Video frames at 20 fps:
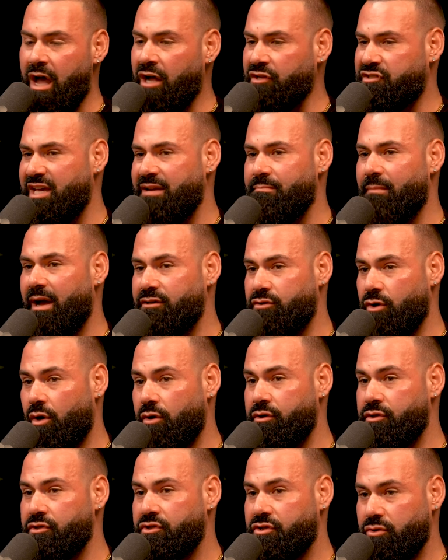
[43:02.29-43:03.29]
take my
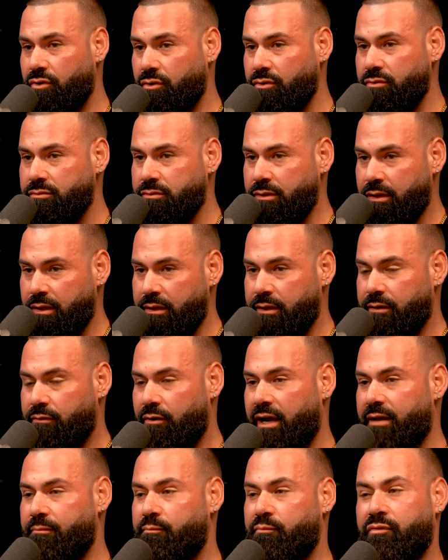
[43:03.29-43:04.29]
daughter to school,
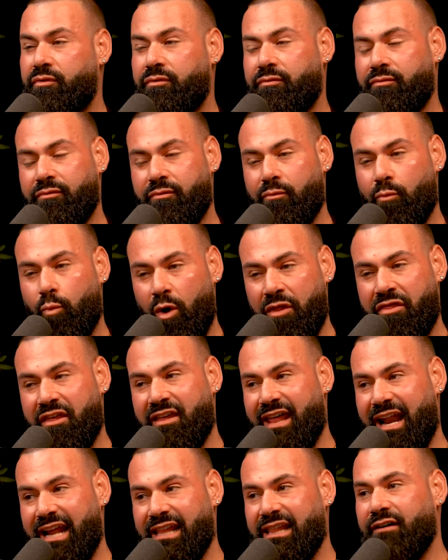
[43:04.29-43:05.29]
right? One thing
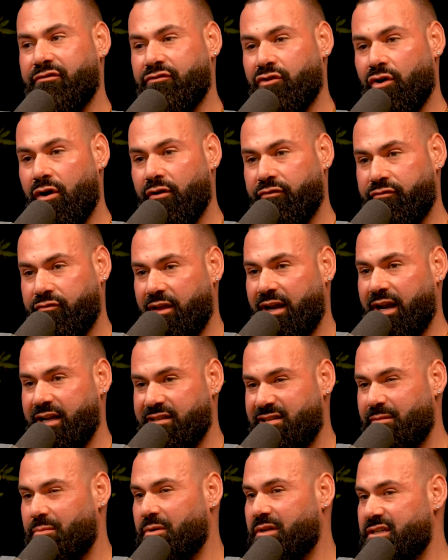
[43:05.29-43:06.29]
that I left off that I
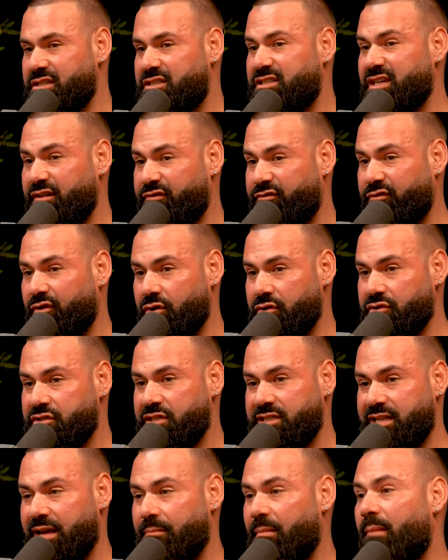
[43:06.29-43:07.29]
typically say first
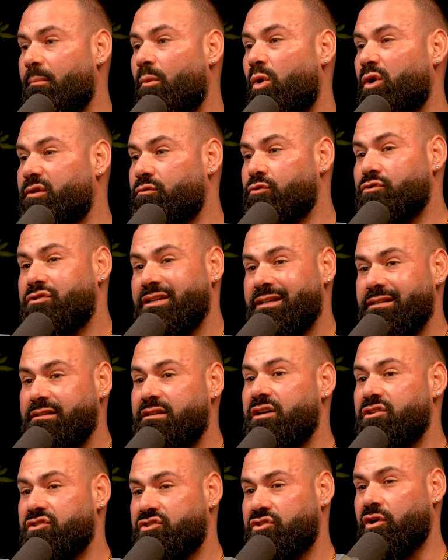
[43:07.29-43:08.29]
is that my morning routine
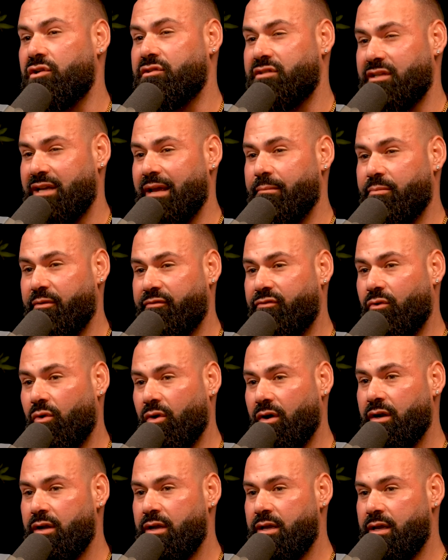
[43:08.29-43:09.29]
does start the night
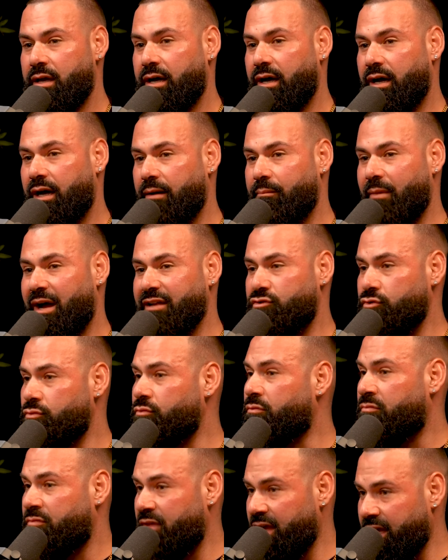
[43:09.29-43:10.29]
before. I do
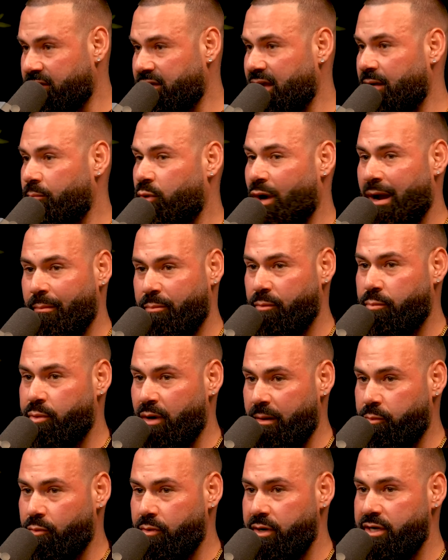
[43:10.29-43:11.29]
think that proper
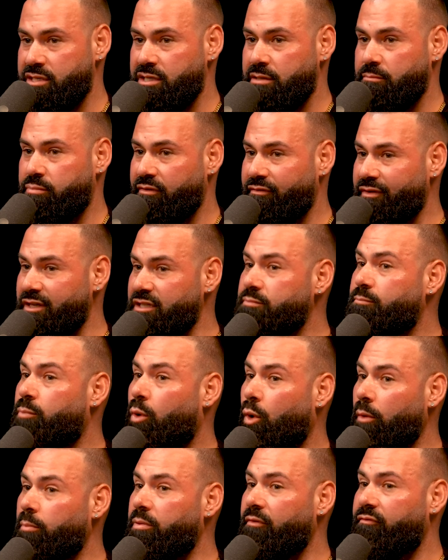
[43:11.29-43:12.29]
preparation prevents
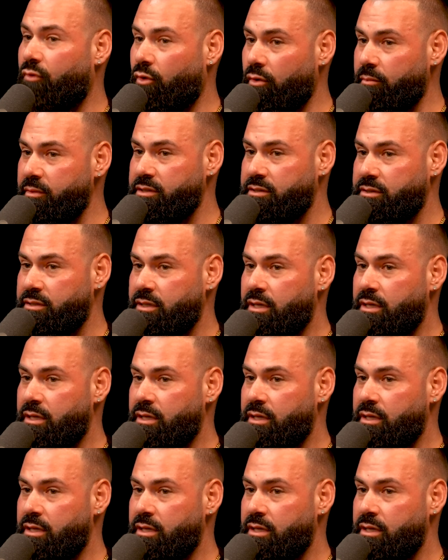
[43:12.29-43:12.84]
poor performance.